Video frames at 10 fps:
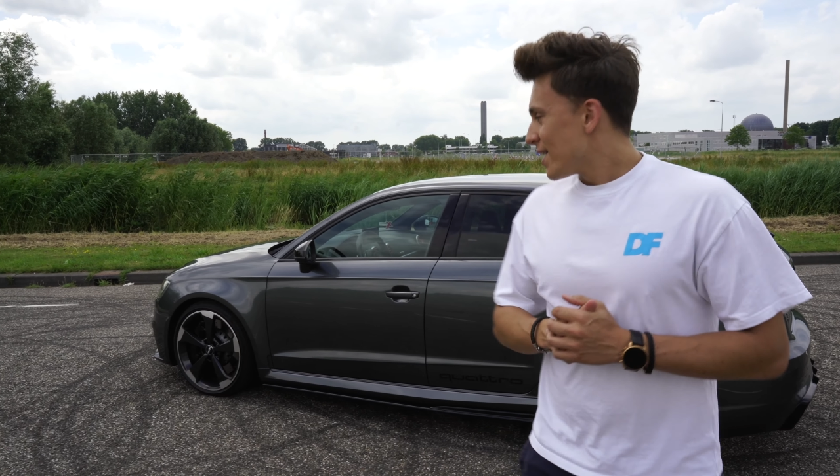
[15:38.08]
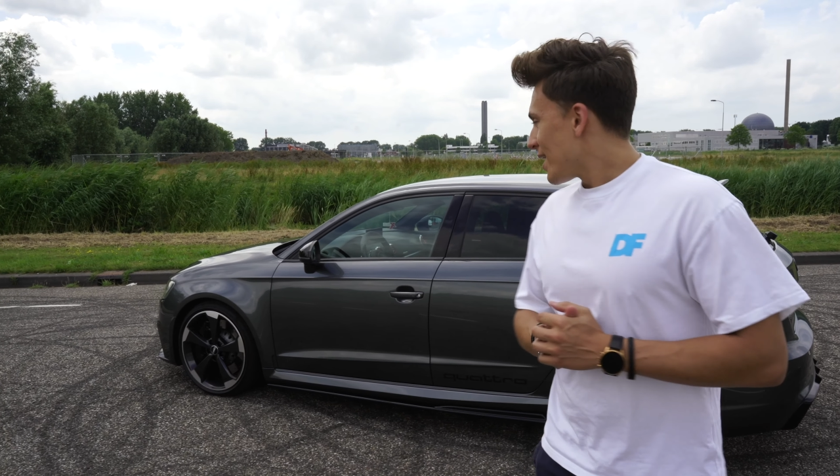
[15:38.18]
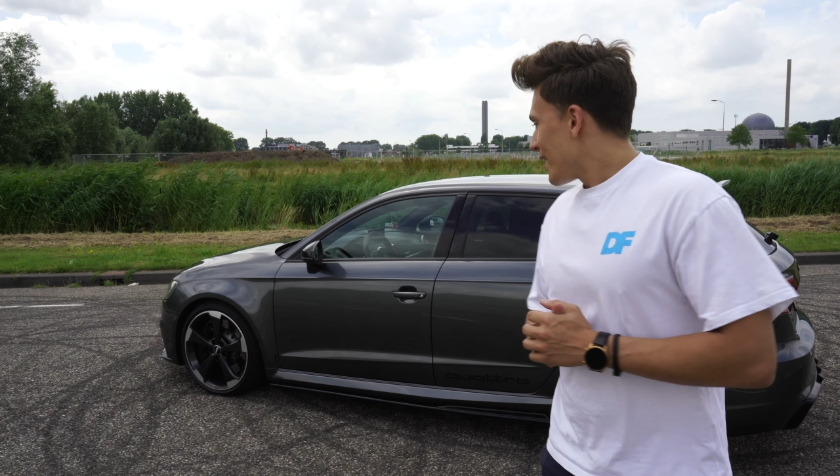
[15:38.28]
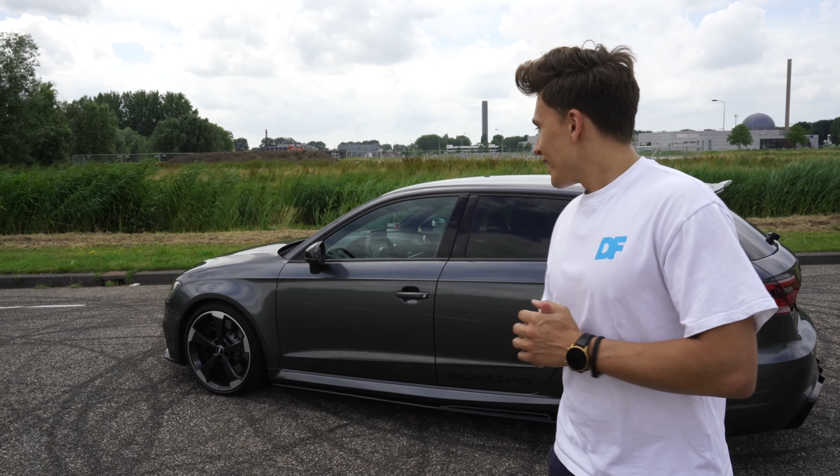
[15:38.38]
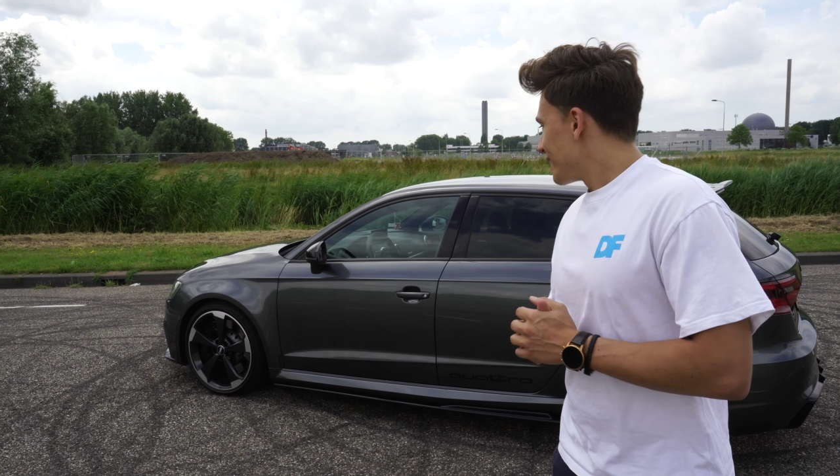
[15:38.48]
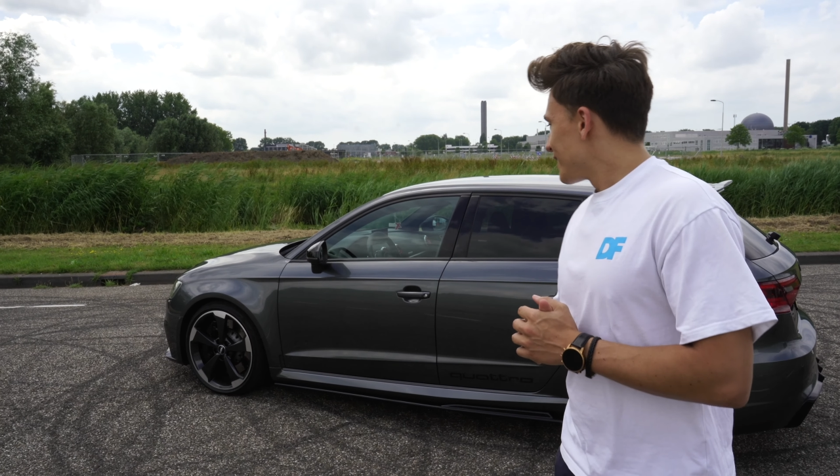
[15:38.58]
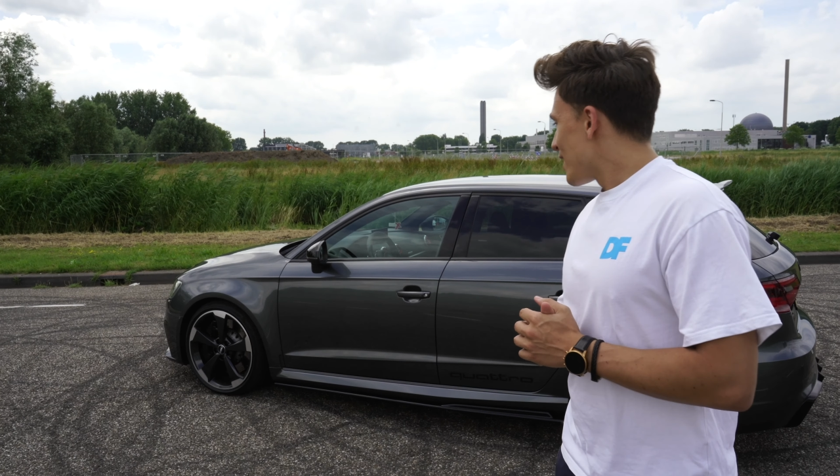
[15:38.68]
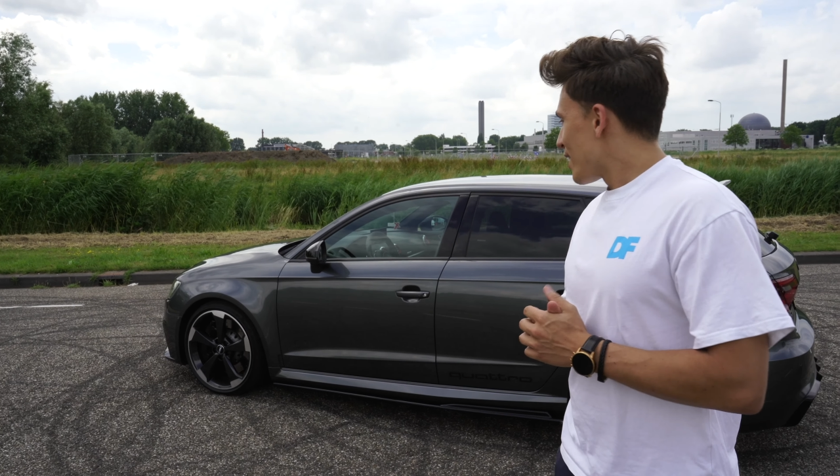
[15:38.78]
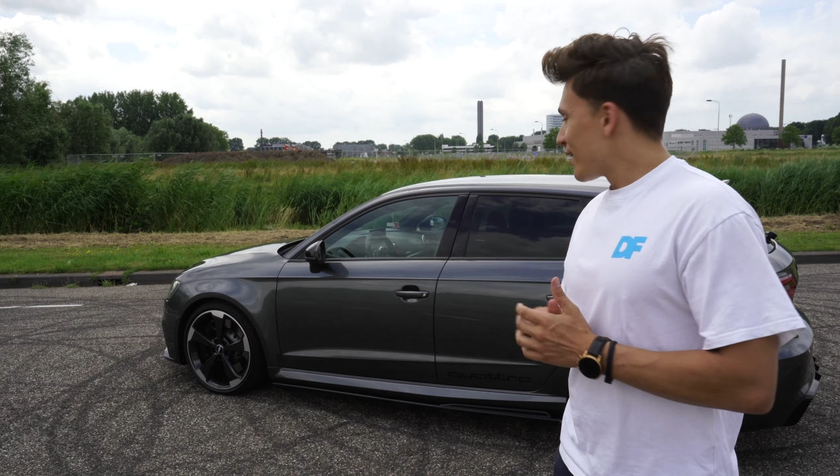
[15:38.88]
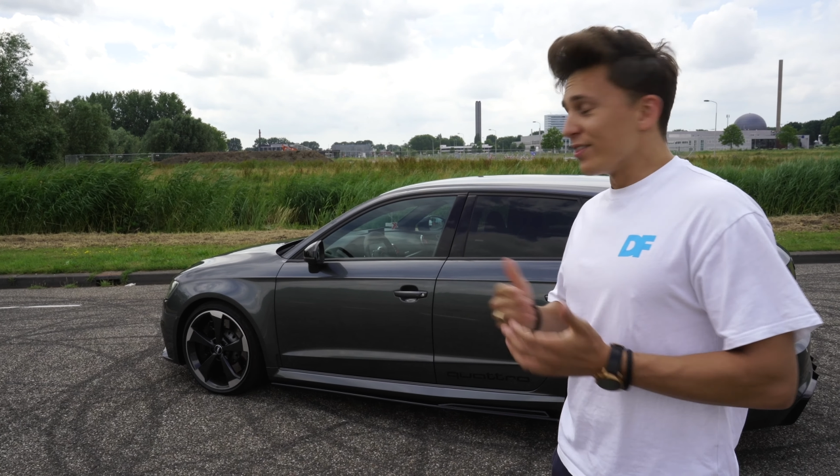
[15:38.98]
And
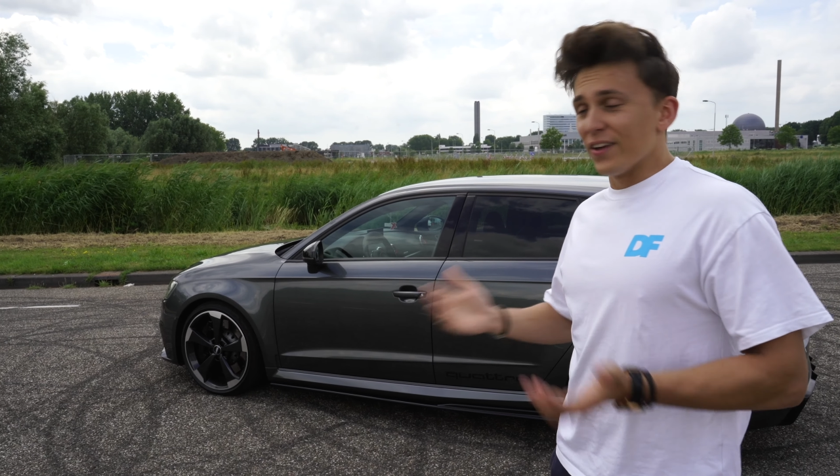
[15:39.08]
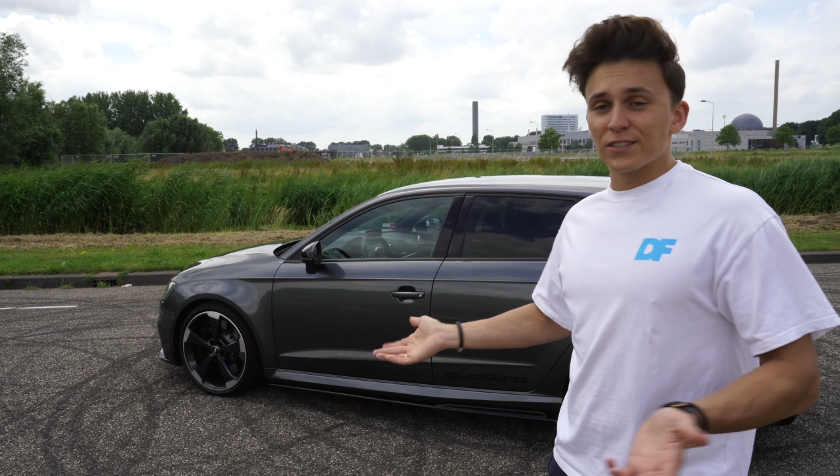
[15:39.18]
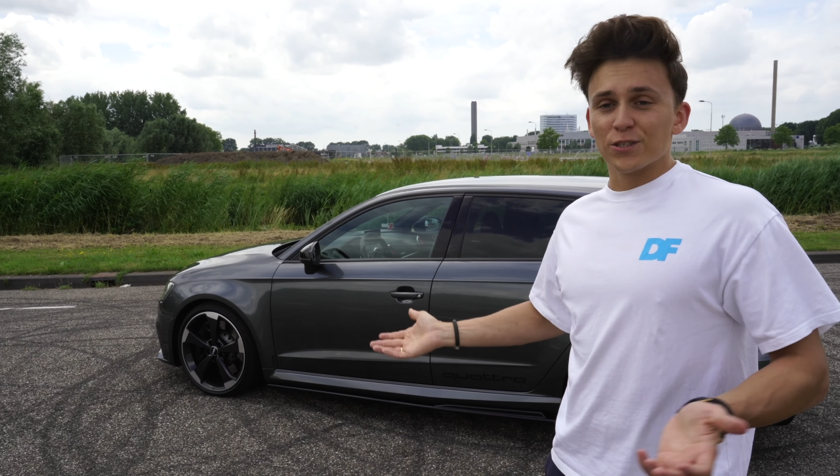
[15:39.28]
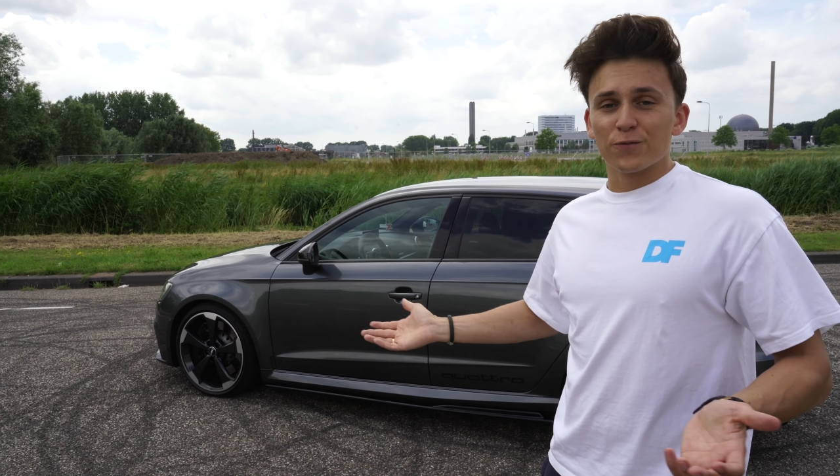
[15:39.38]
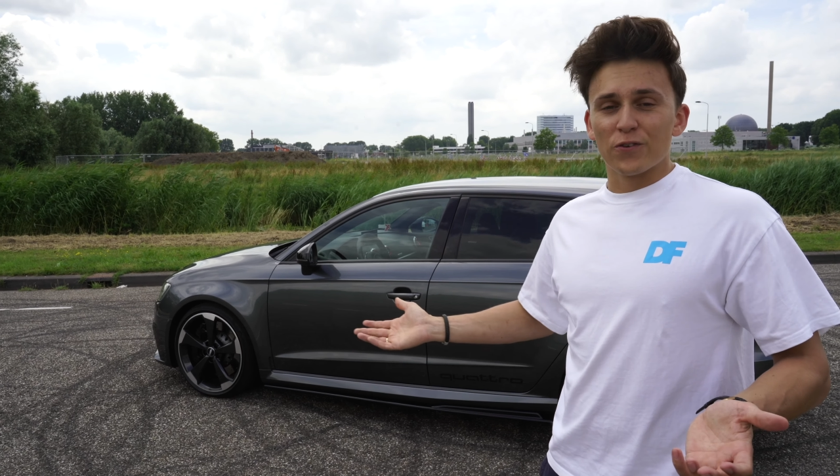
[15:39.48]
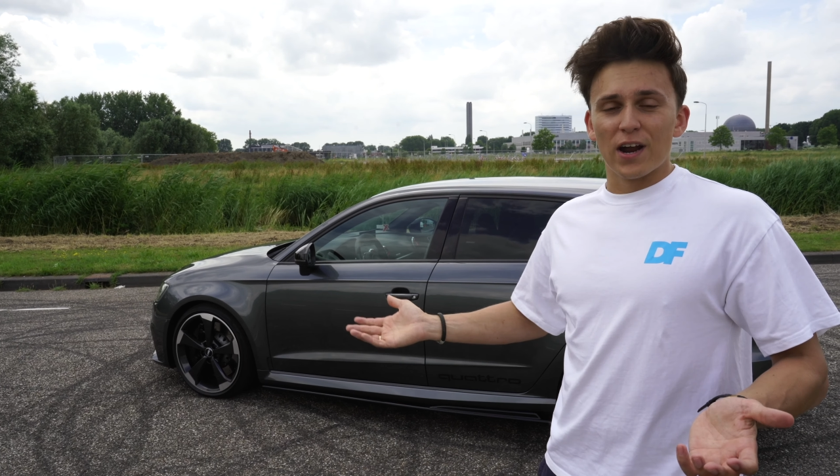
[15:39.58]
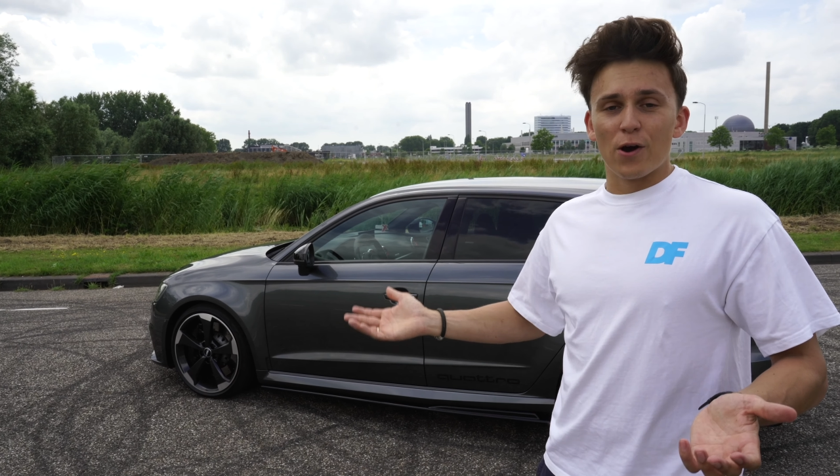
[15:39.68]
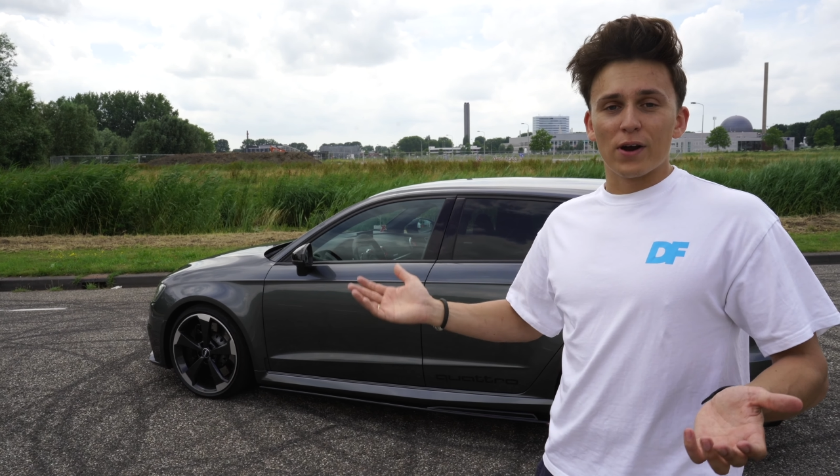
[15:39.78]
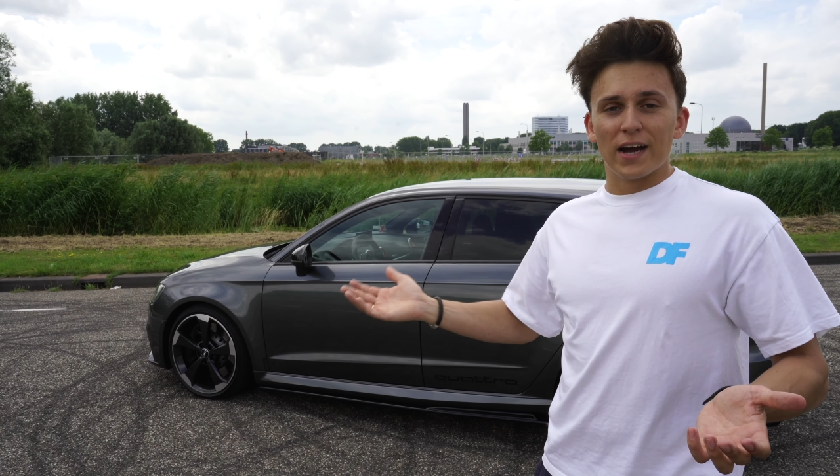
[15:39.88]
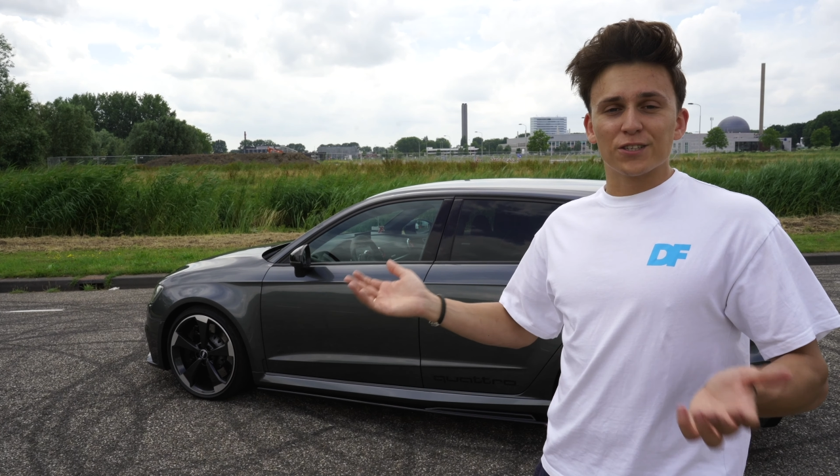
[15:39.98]
that's it for
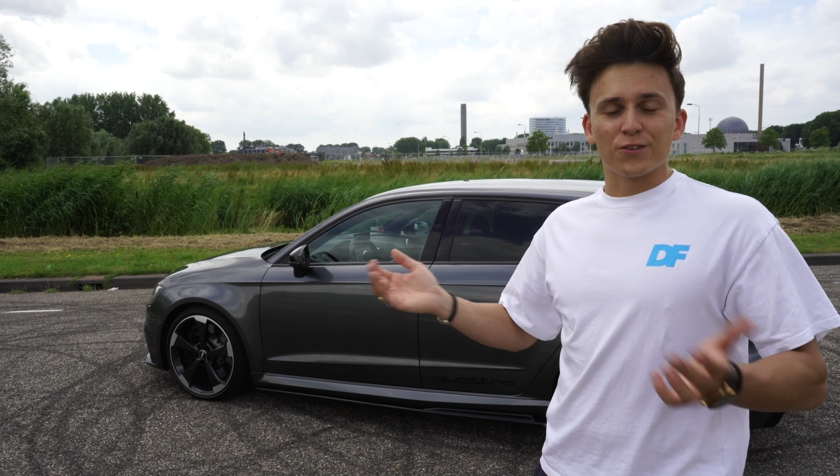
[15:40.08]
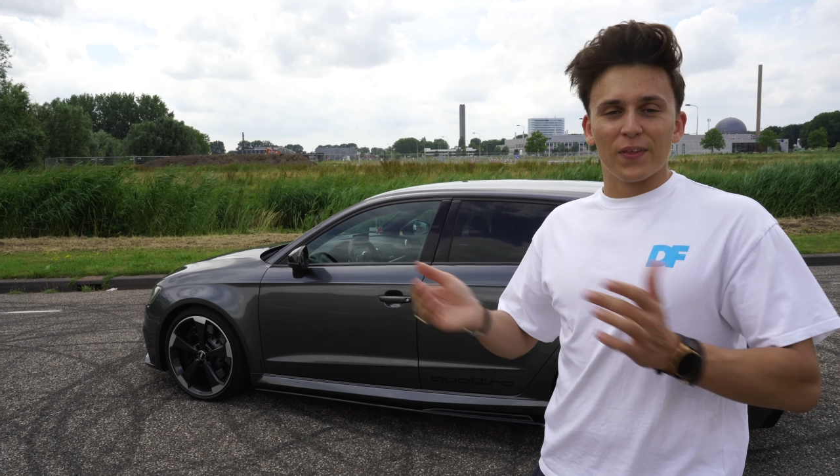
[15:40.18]
now, guys.